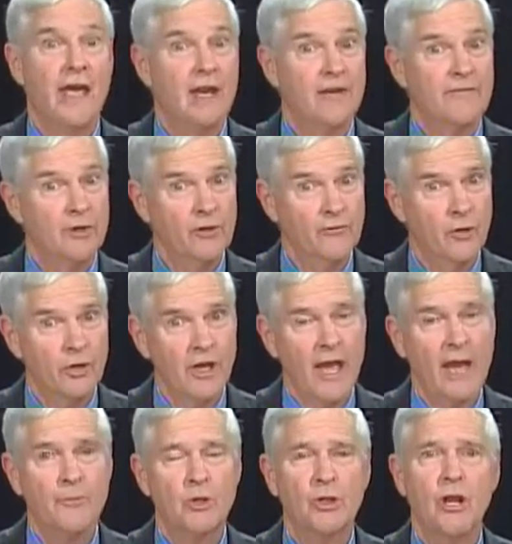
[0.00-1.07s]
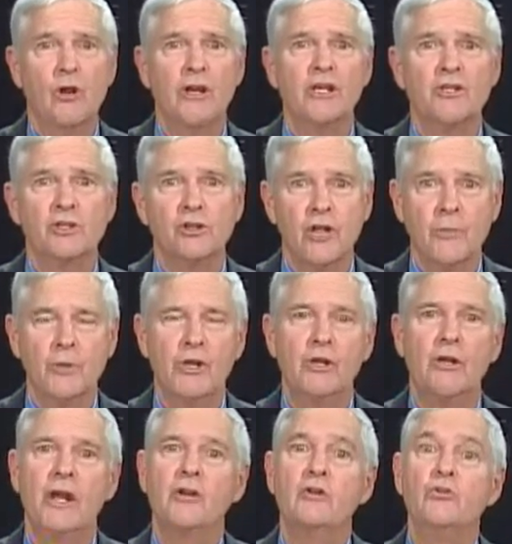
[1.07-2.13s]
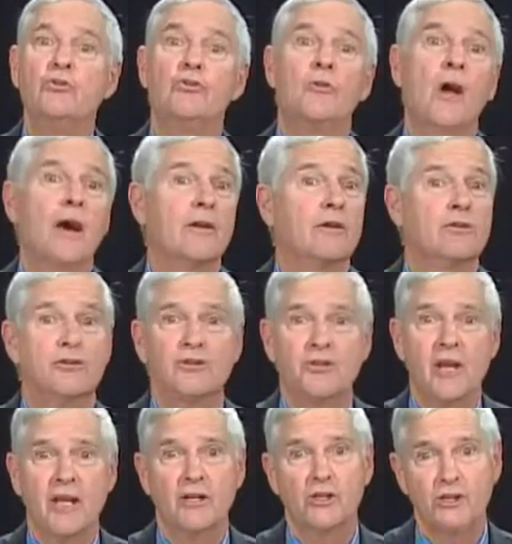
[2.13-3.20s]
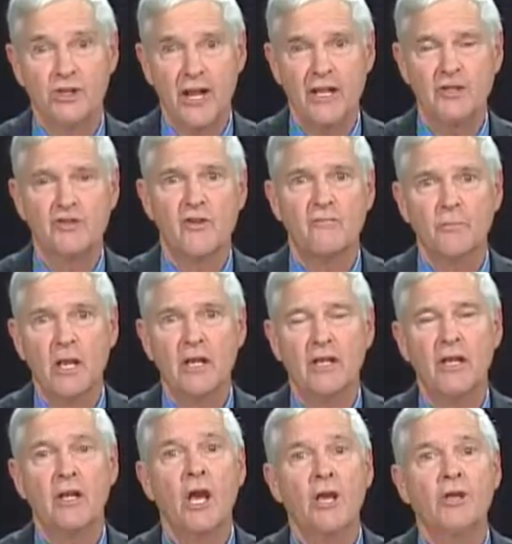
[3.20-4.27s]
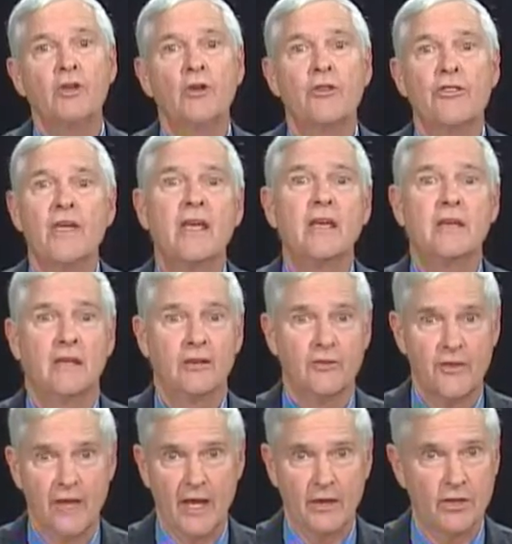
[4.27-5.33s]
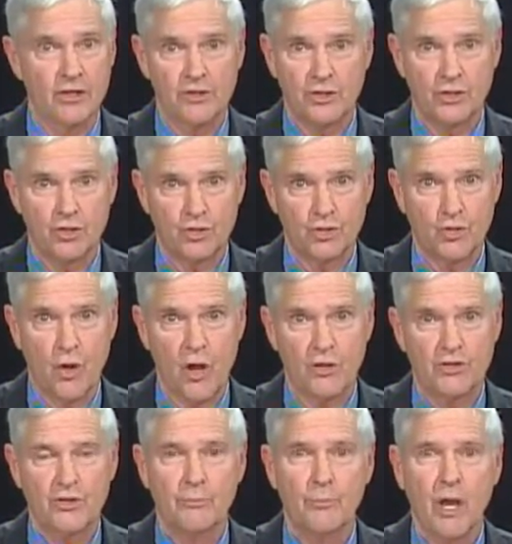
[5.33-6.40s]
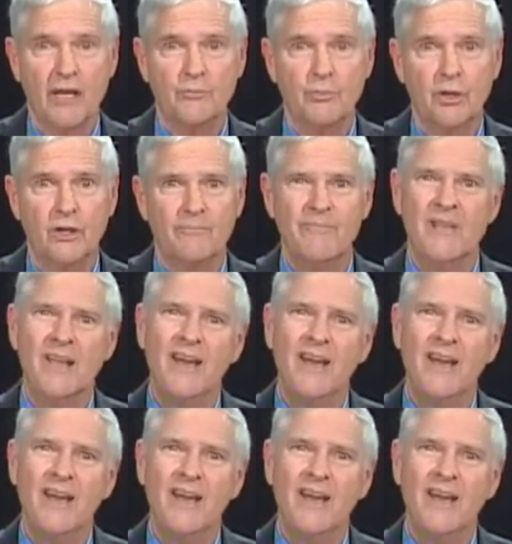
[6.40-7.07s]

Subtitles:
And if your vocabulary is limited and you do not understand shades of meaning, your thinking then isn't as strong as it might be.